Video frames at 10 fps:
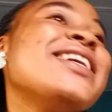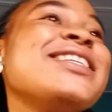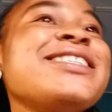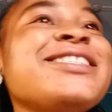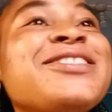
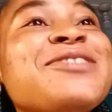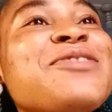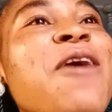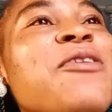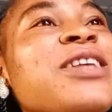The
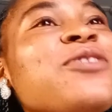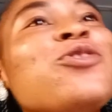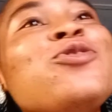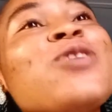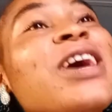girl was like,
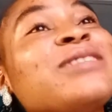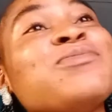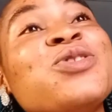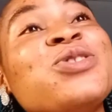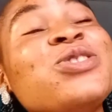don't look at
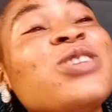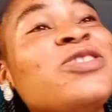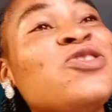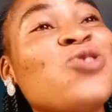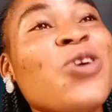me, don't
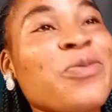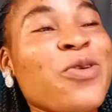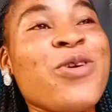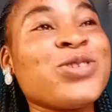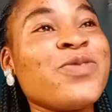just talk
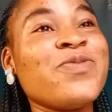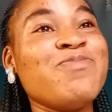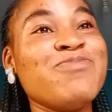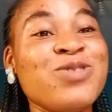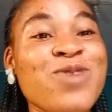because
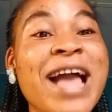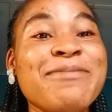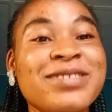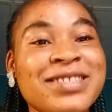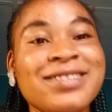of the way
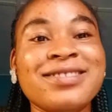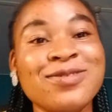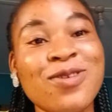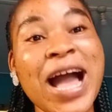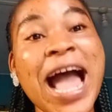I'm dressed, you
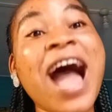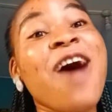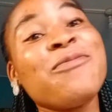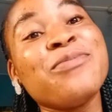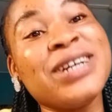know. I
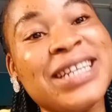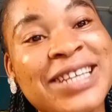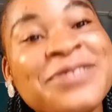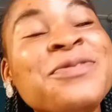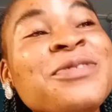have money.